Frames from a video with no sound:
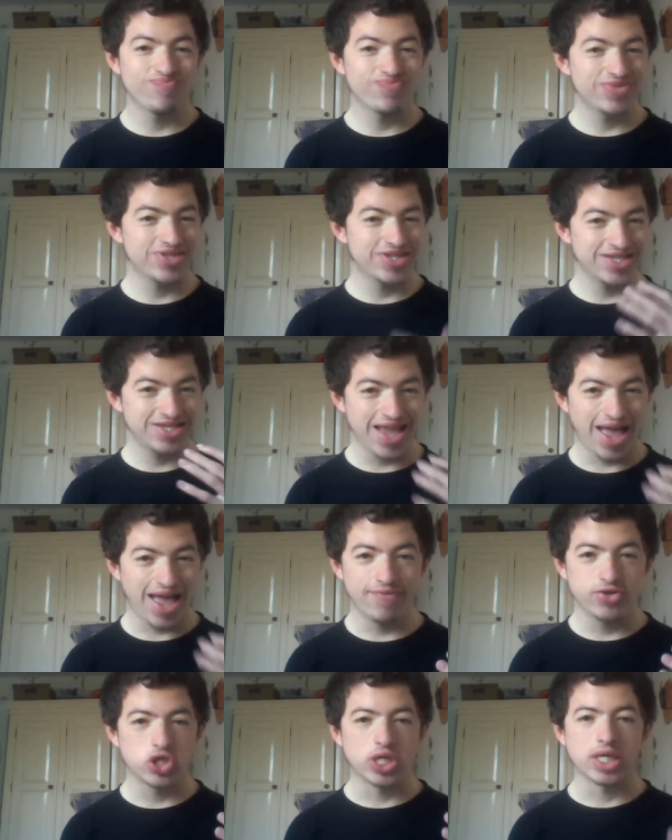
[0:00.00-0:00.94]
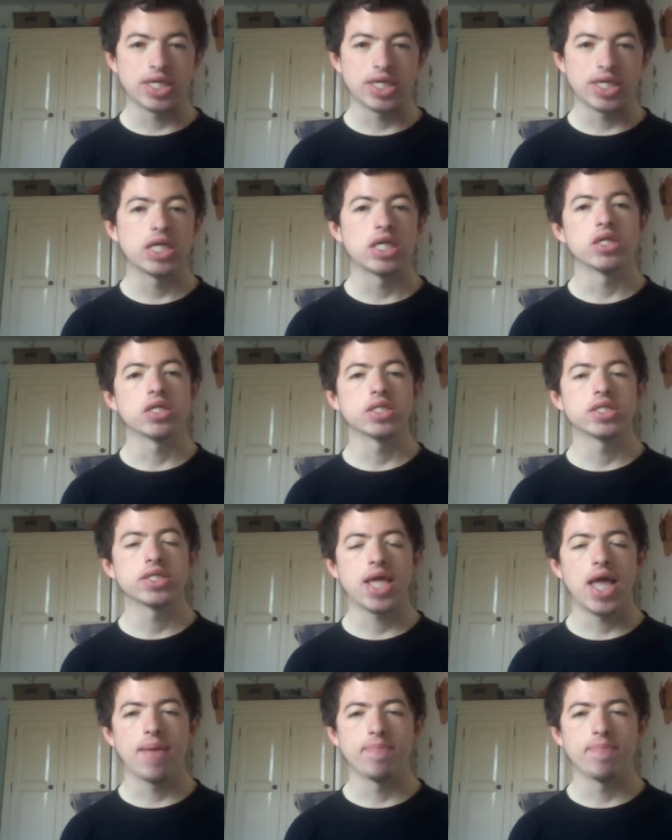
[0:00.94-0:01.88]
savagely kills
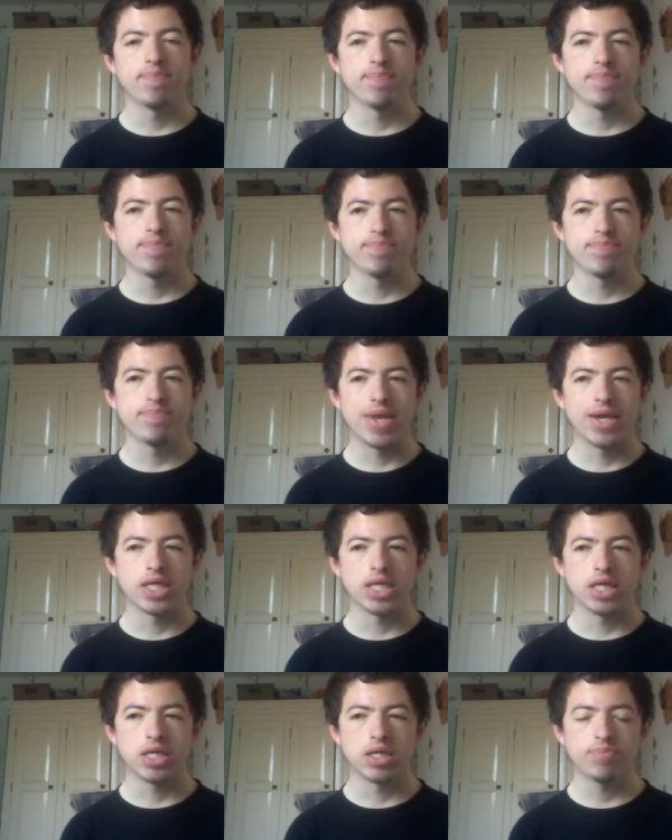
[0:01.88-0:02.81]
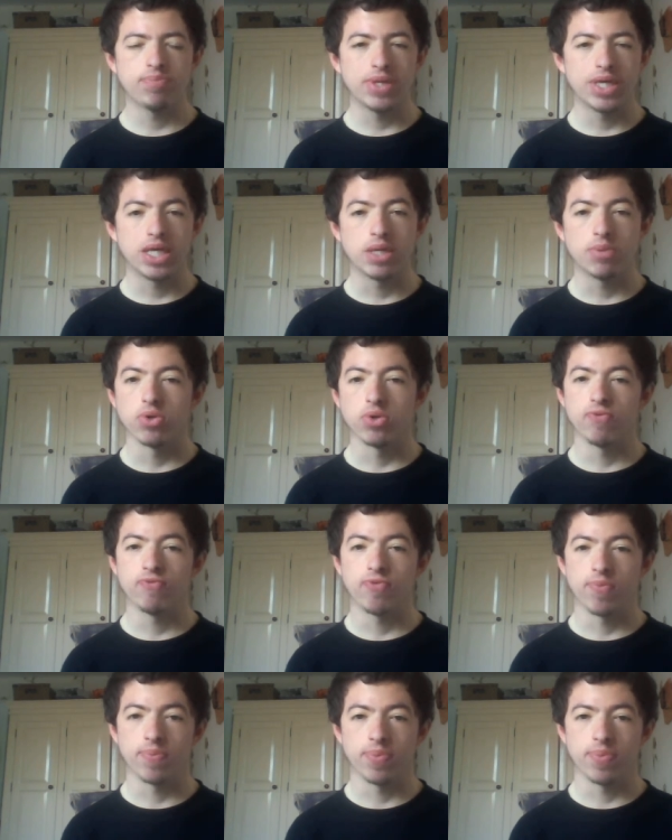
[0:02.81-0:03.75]
um, many people
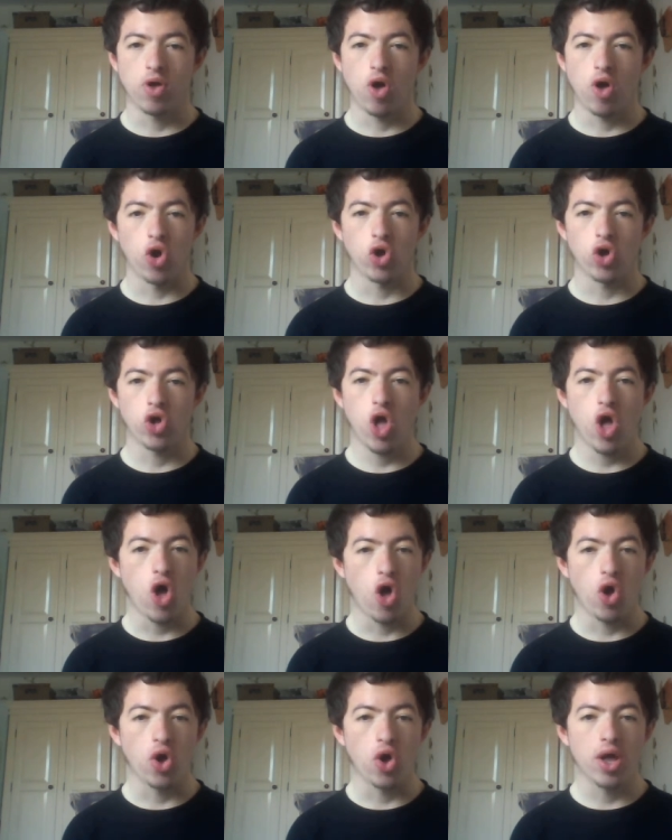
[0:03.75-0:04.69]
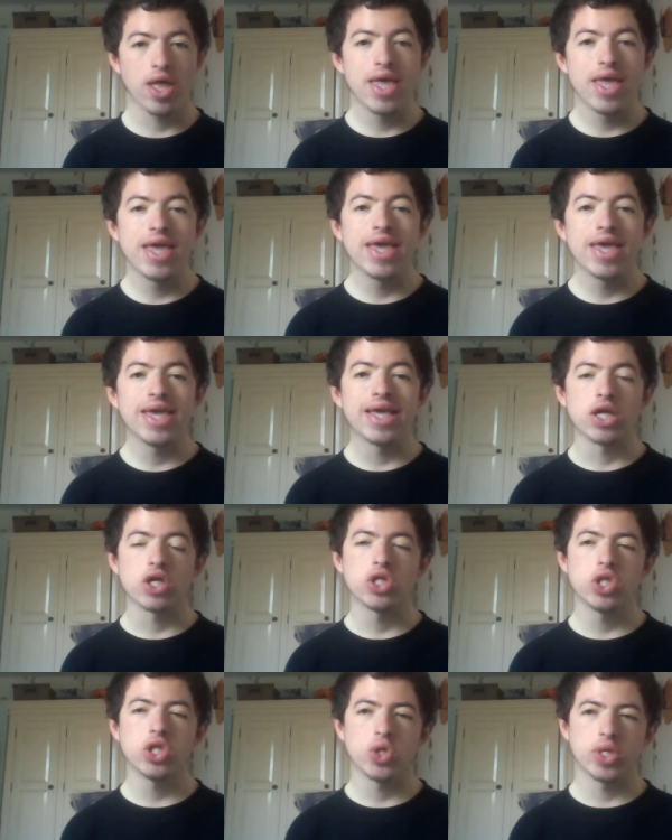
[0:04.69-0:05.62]
from Hong Kong,
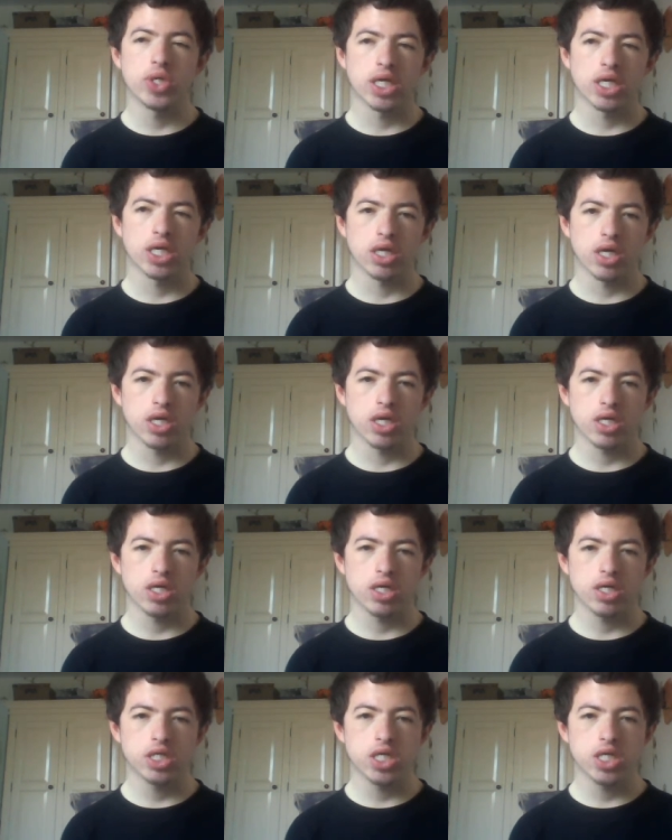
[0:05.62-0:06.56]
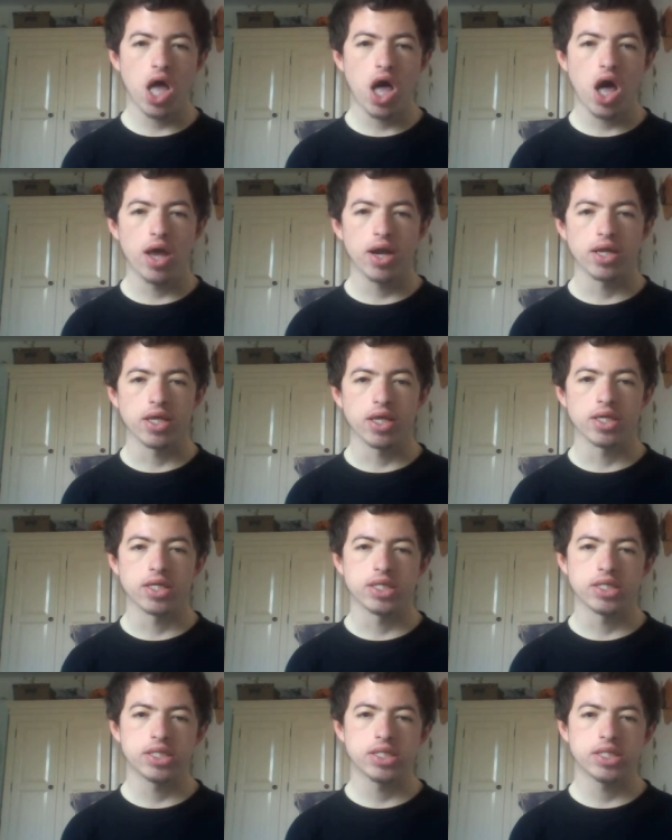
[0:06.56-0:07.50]
including
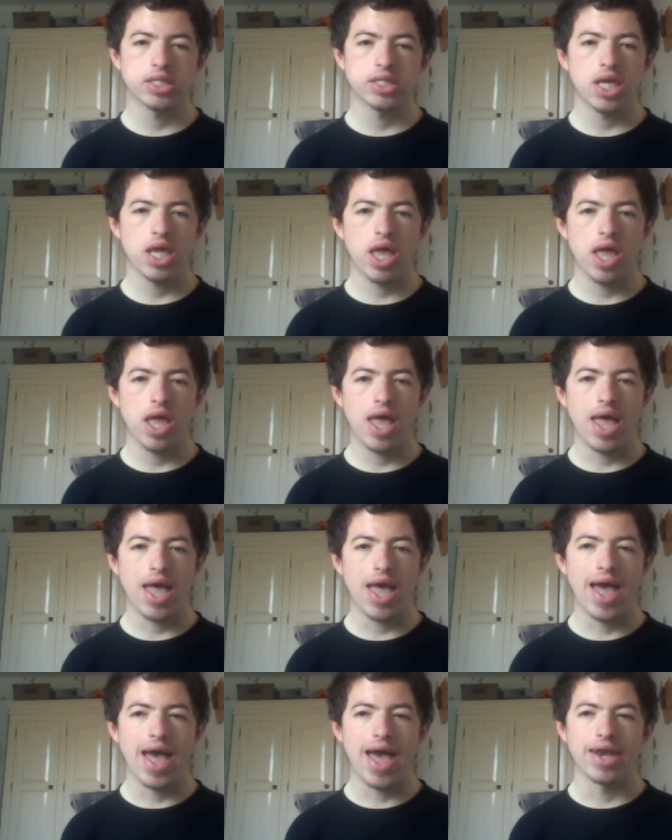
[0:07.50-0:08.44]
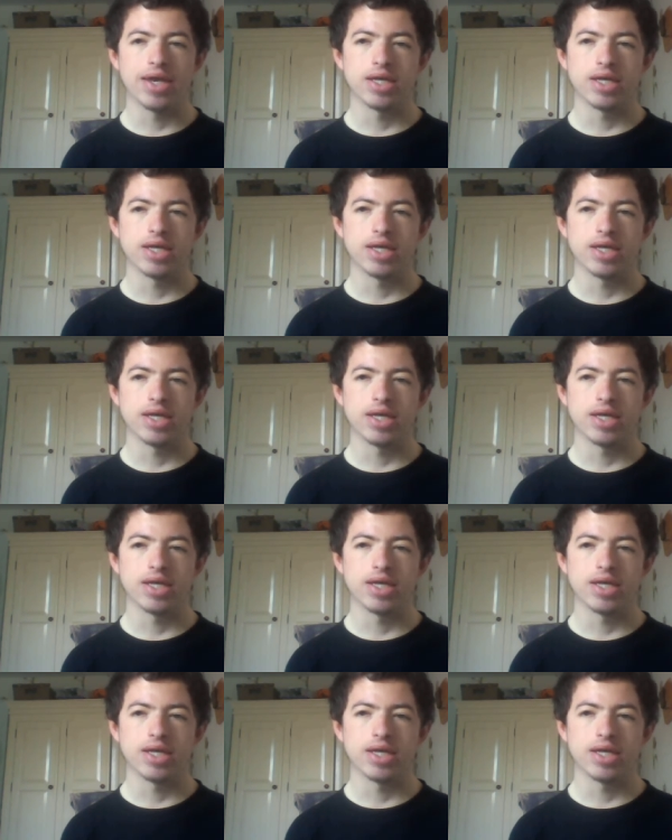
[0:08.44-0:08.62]
katanas and